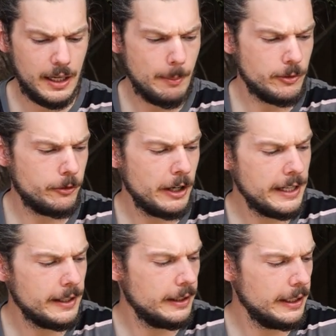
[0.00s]
comes
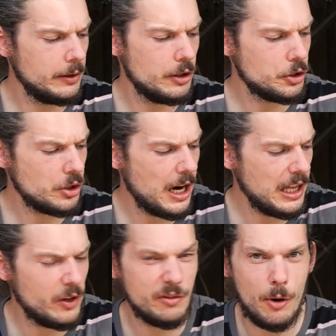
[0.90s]
free here in
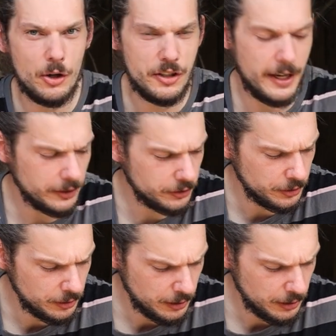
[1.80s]
Australia with most decks.